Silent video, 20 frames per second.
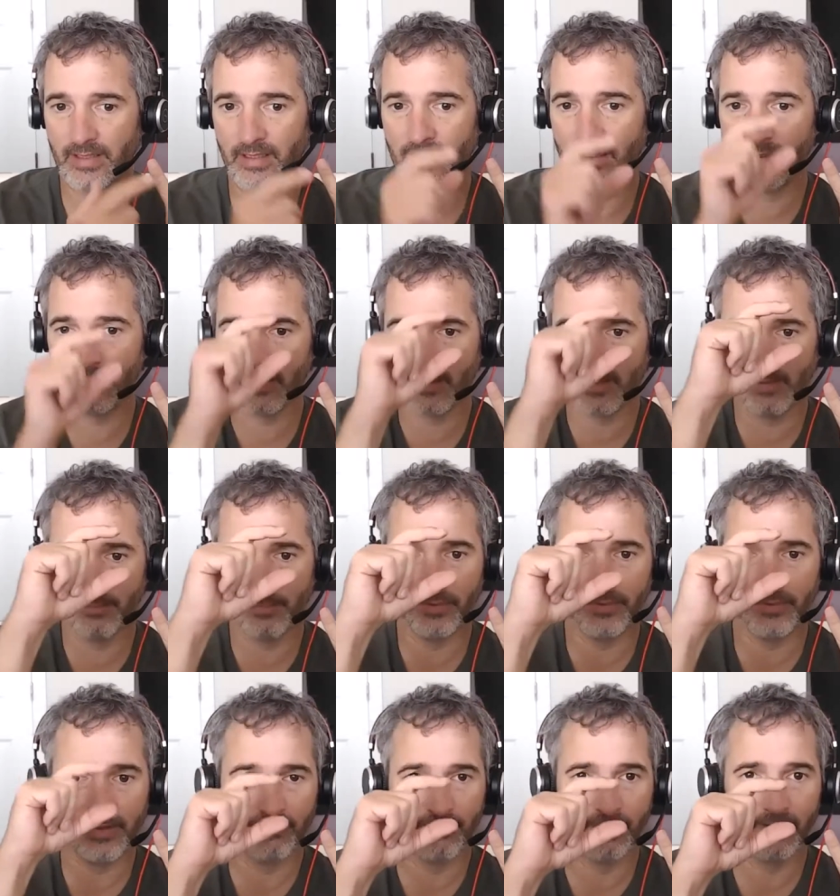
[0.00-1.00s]
And then a couple
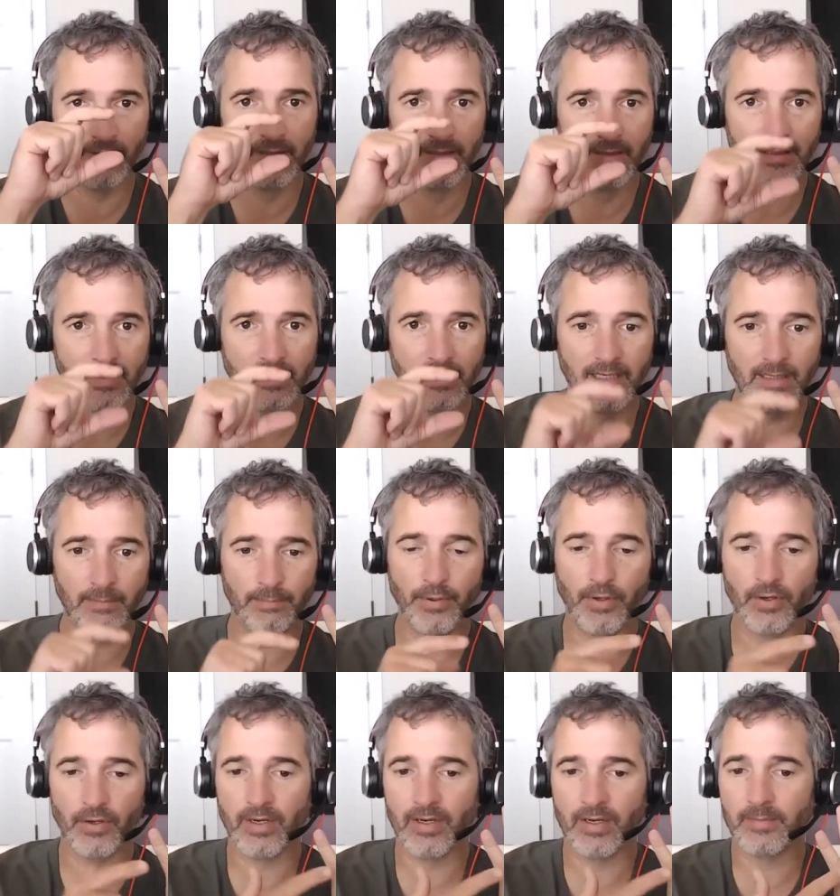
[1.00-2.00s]
different key
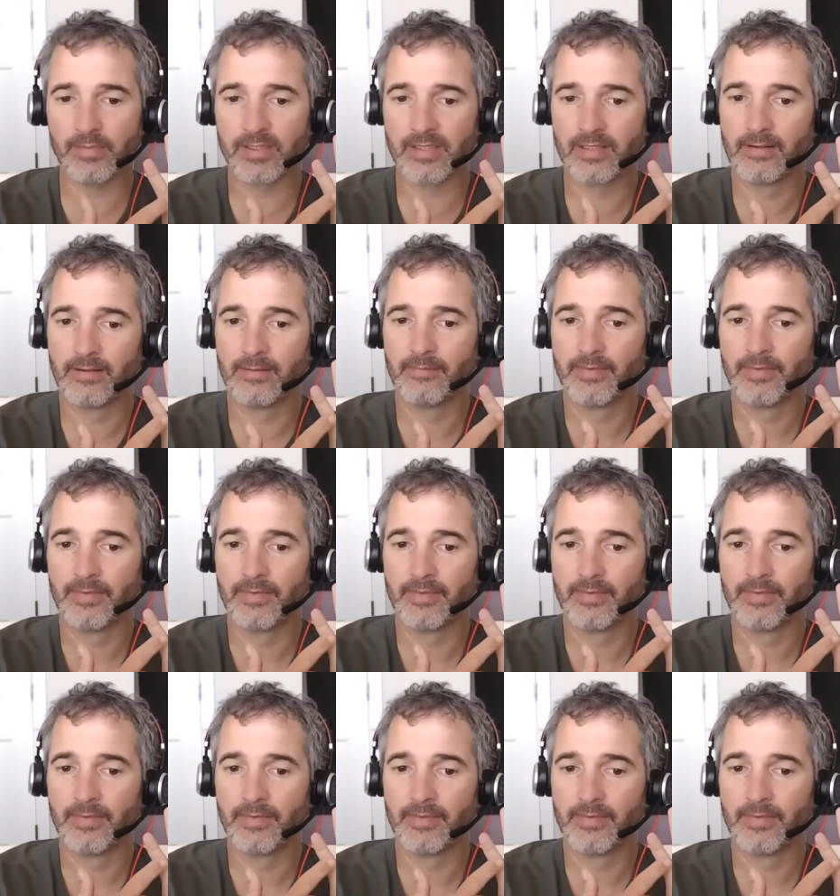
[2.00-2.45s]
programs.